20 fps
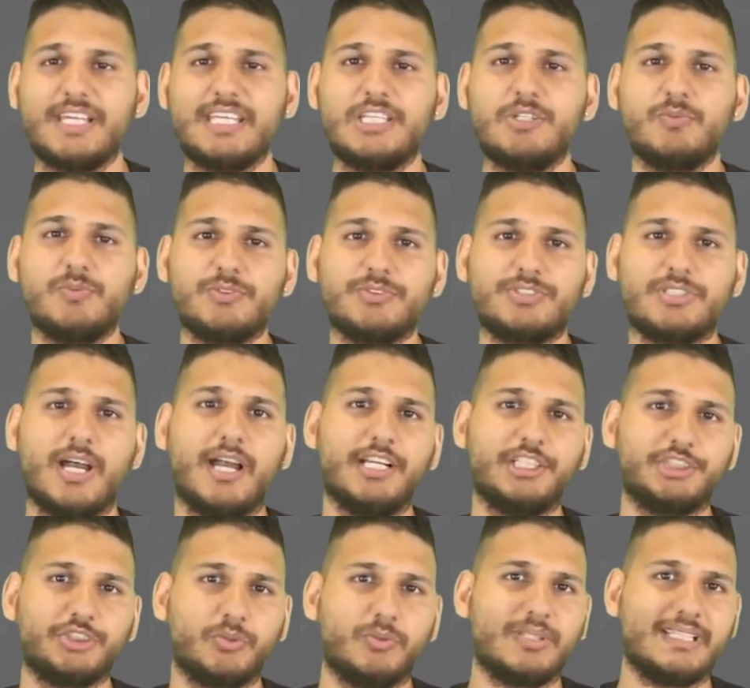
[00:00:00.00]
that you will
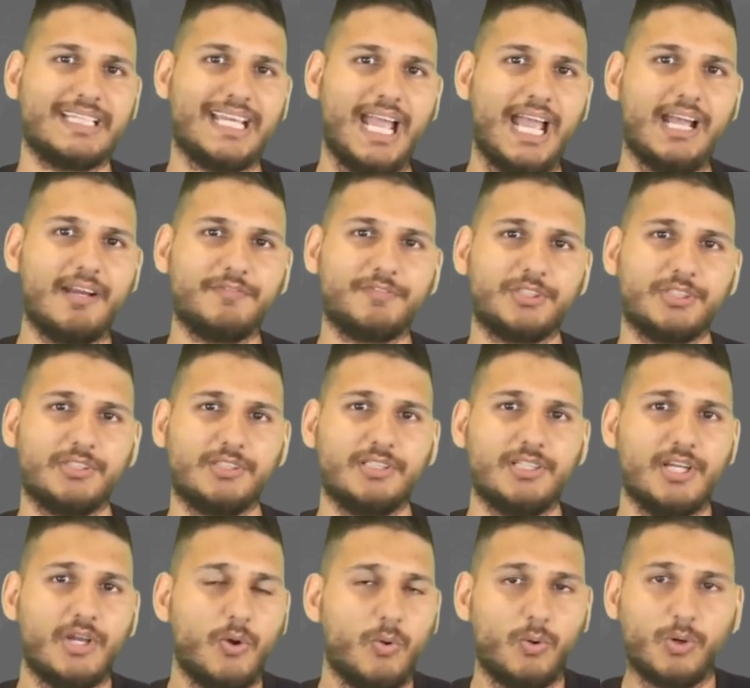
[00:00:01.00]
die shortly
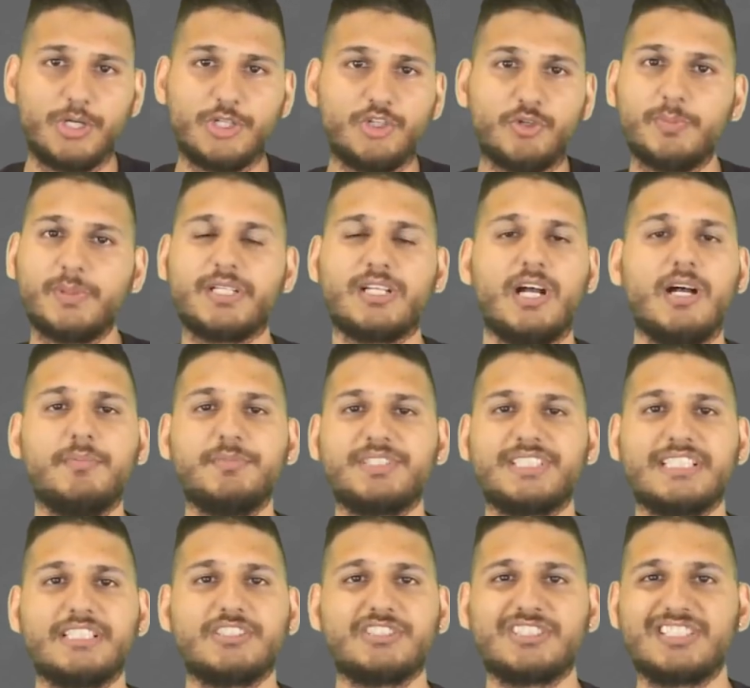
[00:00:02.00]
after or you'll become
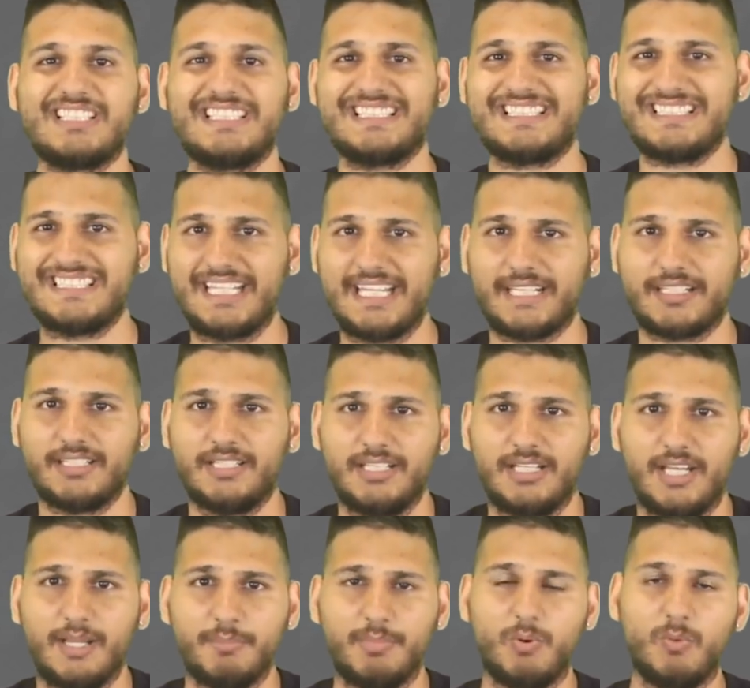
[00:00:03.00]
seriously sick.
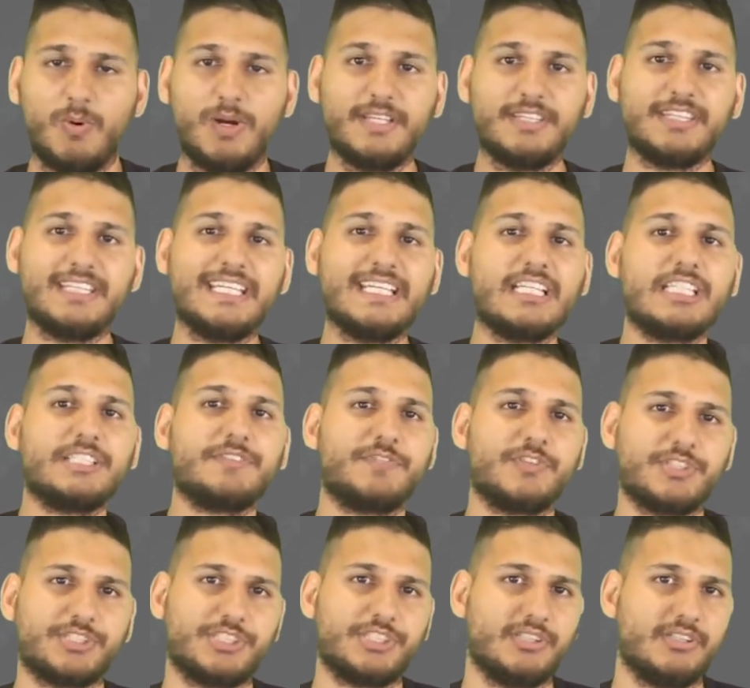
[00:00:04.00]
But one thing is
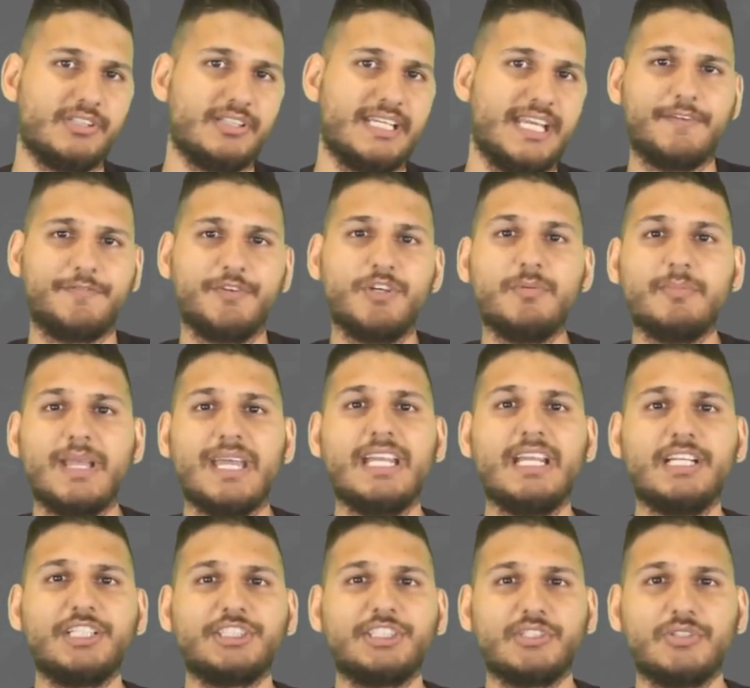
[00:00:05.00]
for certain, if you
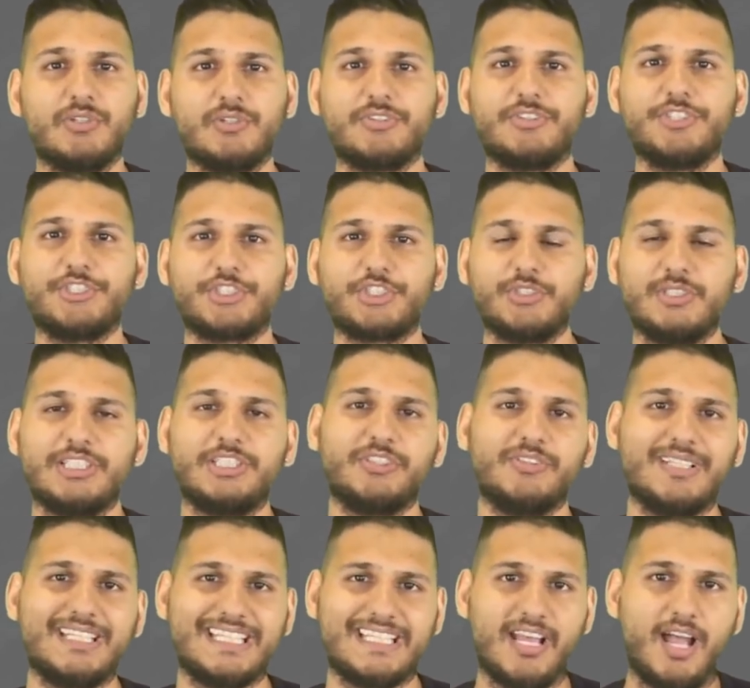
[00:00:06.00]
manage to look this
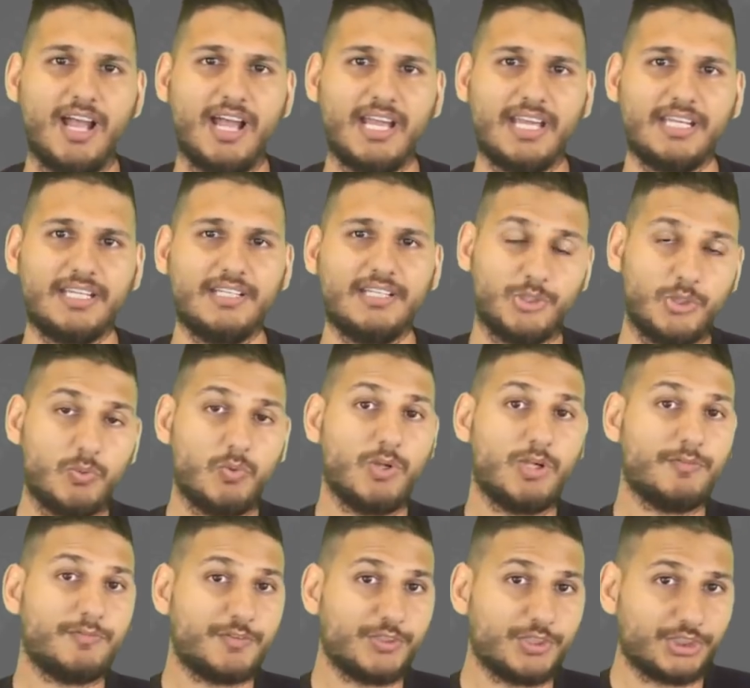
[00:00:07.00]
creature in the eye, you
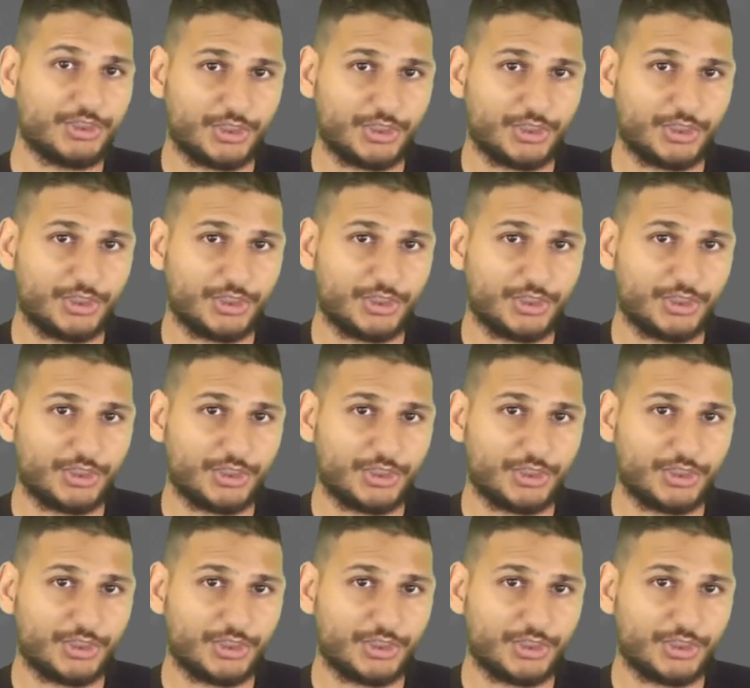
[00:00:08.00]
will for